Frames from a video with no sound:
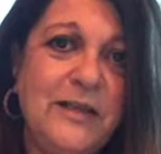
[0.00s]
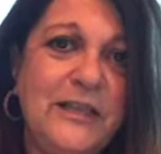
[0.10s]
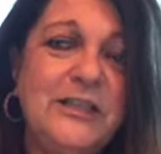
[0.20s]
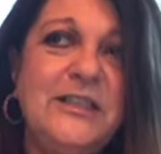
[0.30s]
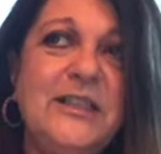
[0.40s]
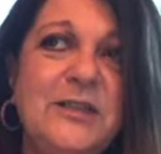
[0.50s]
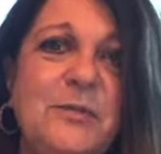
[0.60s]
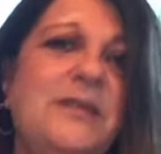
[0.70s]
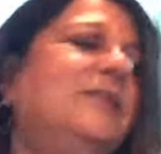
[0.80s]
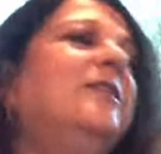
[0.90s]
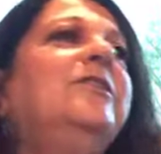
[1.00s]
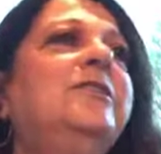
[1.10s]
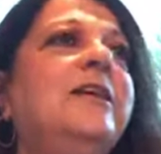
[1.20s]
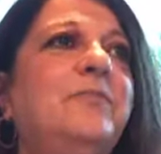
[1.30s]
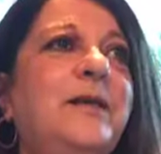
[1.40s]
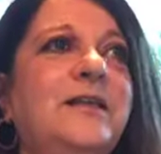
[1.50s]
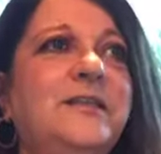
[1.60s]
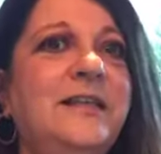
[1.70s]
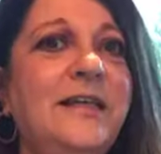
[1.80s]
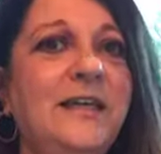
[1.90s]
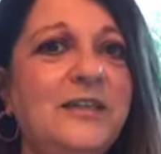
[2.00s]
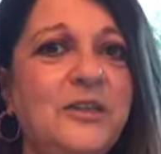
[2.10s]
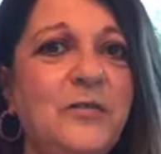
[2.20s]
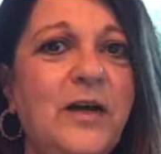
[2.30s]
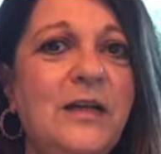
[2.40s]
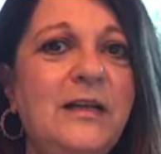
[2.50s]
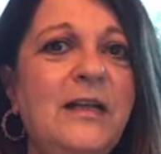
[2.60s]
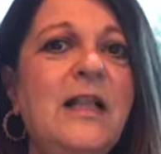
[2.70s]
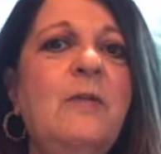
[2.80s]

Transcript: not just expressing yourself because singing is fun,